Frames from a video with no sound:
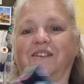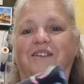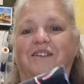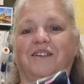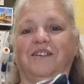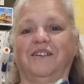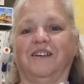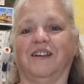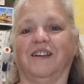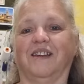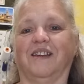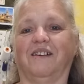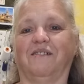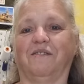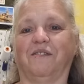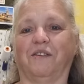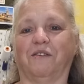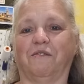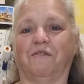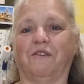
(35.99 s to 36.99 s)
Don't you
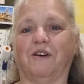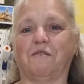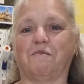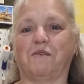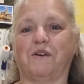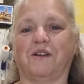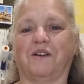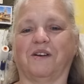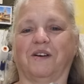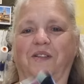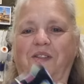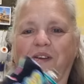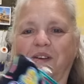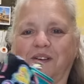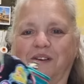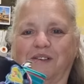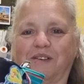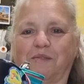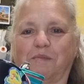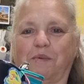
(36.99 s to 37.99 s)
love the fabric? I
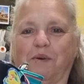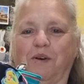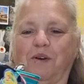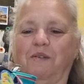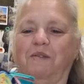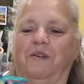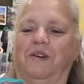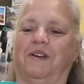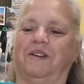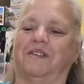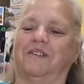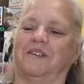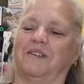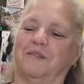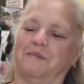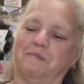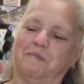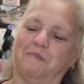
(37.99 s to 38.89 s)
think it's perfect.